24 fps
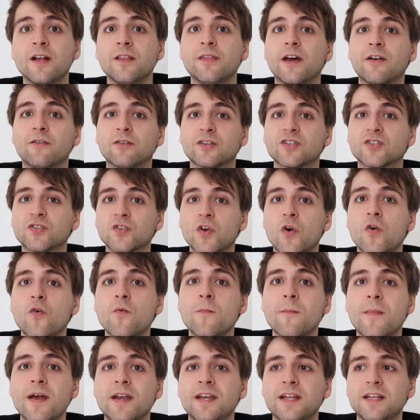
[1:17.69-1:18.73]
There are so
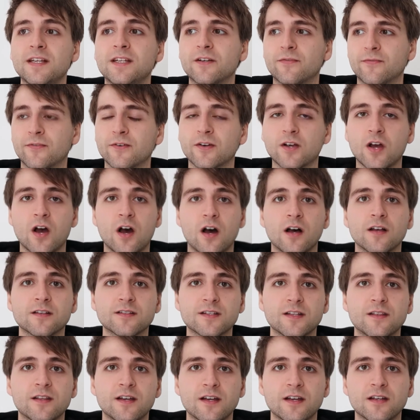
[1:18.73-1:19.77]
many different
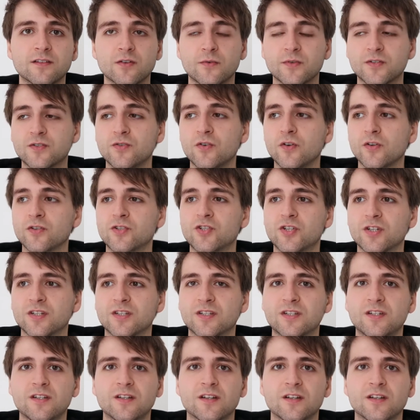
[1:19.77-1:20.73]
cars in there, so it's not just